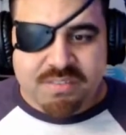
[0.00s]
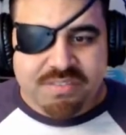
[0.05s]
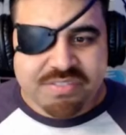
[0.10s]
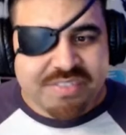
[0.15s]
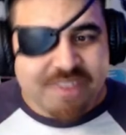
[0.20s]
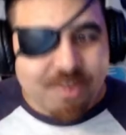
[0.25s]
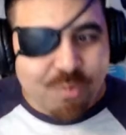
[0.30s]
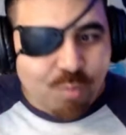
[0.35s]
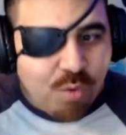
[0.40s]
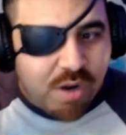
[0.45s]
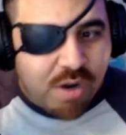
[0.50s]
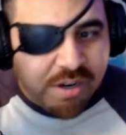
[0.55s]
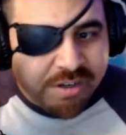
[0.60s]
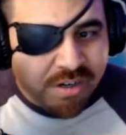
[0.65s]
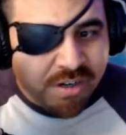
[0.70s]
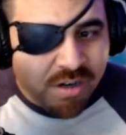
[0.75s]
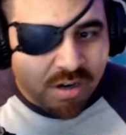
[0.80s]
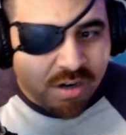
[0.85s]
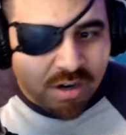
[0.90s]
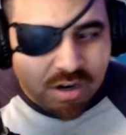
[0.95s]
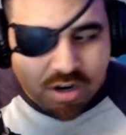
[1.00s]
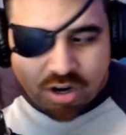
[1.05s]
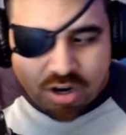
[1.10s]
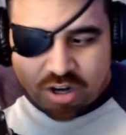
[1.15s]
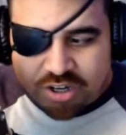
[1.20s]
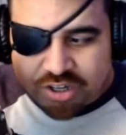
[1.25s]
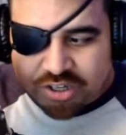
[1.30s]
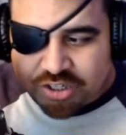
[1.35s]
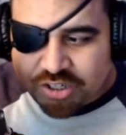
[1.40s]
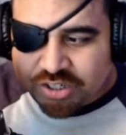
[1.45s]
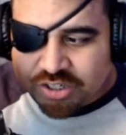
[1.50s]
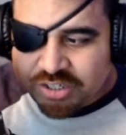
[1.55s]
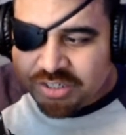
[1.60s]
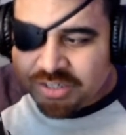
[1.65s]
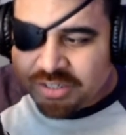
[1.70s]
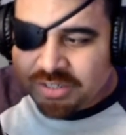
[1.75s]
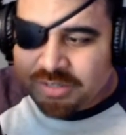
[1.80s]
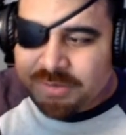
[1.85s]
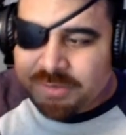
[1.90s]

that one are good,